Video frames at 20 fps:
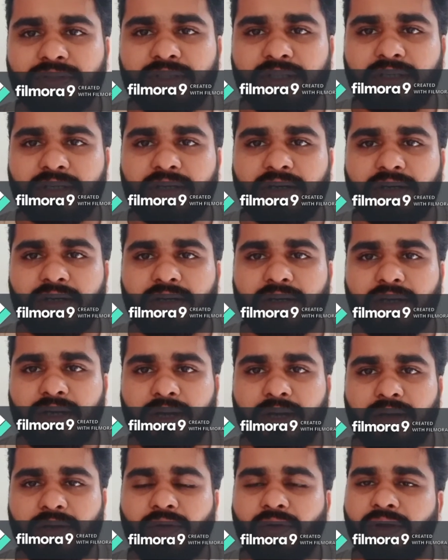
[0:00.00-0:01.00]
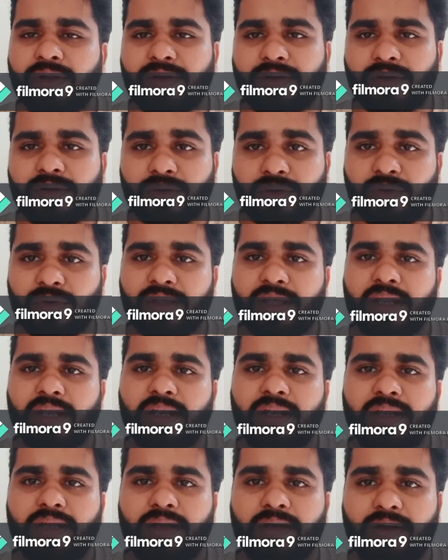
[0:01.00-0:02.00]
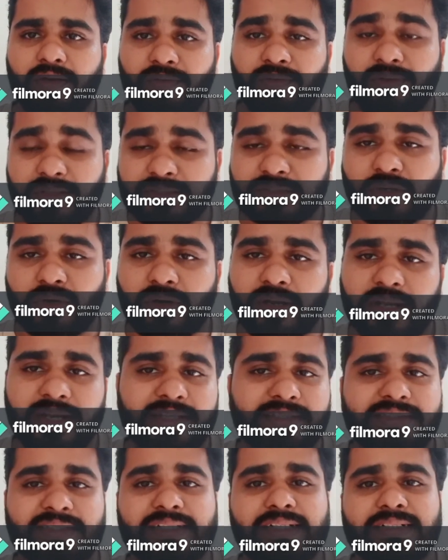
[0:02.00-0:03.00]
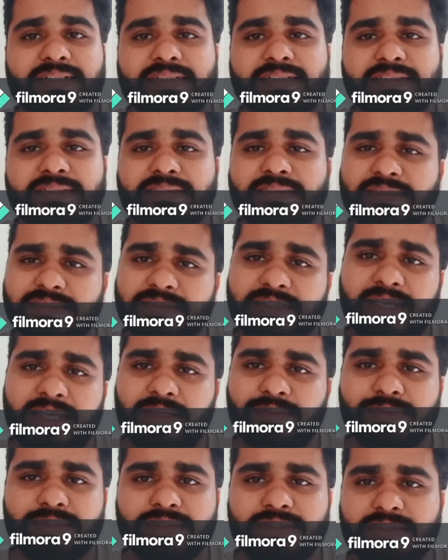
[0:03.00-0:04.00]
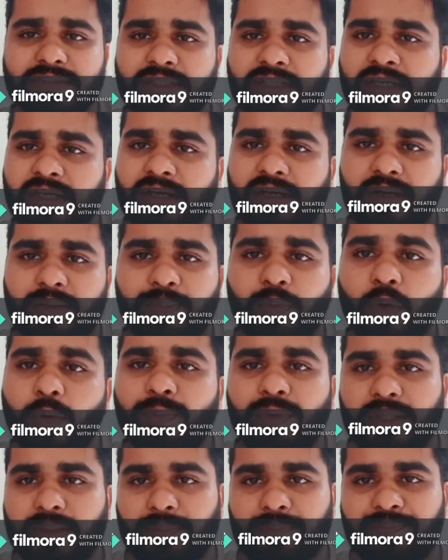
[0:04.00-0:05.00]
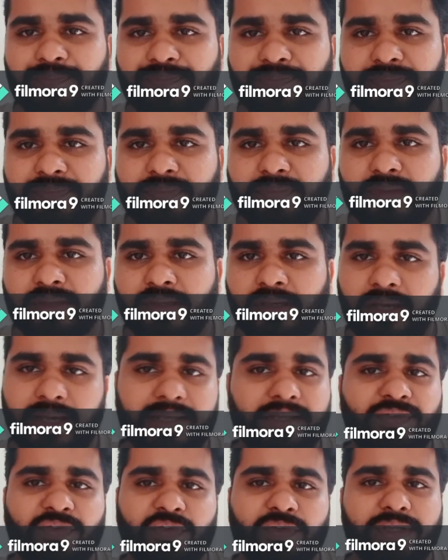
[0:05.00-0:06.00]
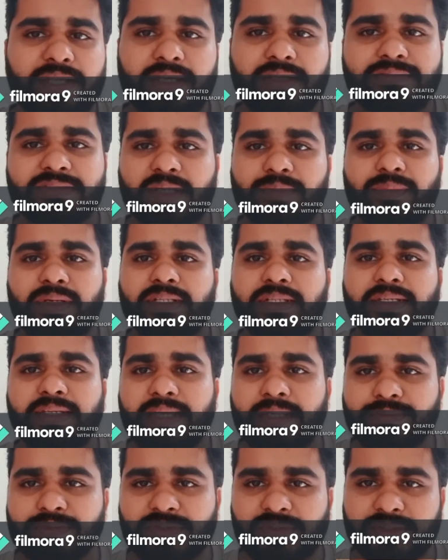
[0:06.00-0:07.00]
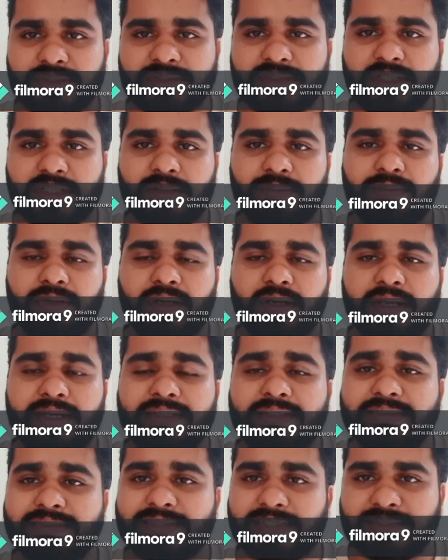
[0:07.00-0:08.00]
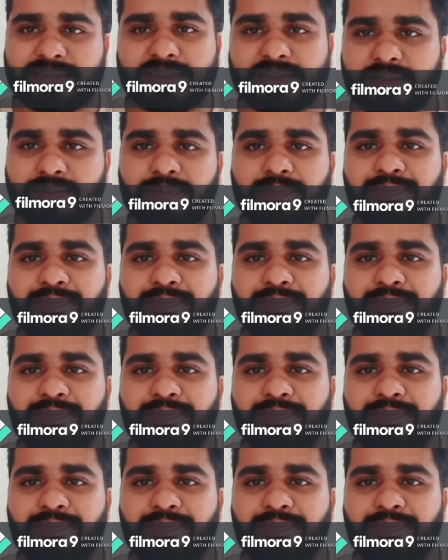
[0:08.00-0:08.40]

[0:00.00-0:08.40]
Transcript: the colonial once colonized countries, this game is popular. And if you take some other games, for example, like chess,